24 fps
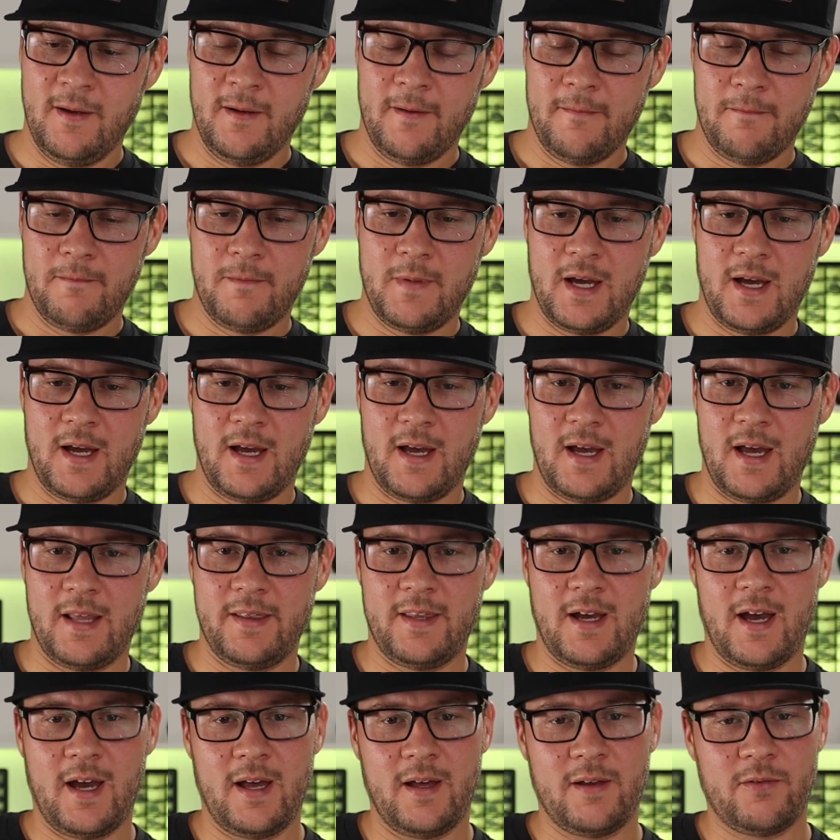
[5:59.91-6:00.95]

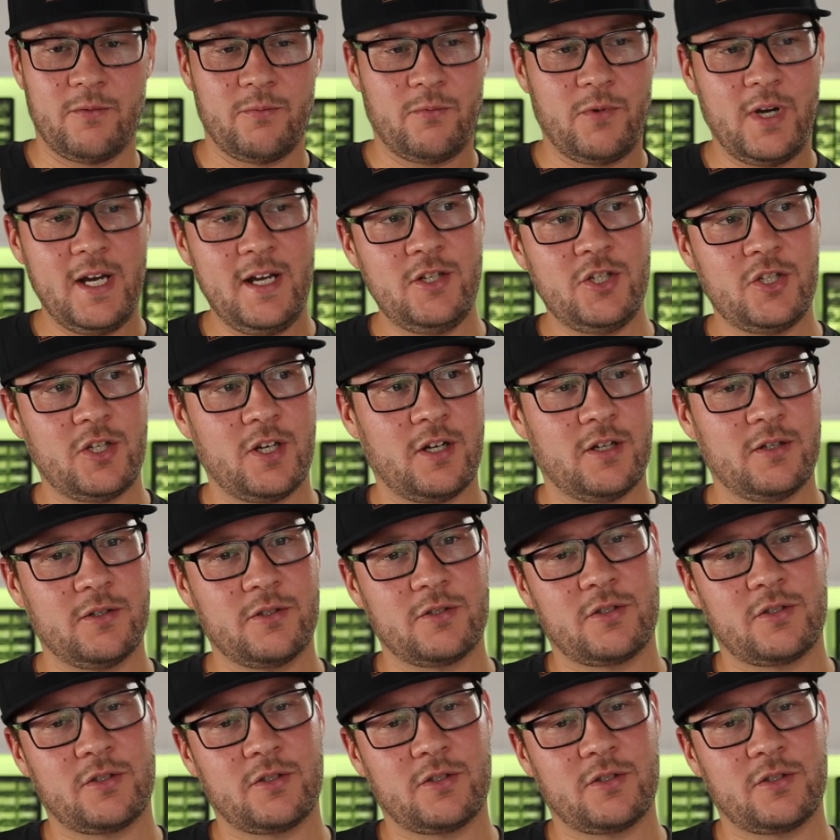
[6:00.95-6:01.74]
the ratios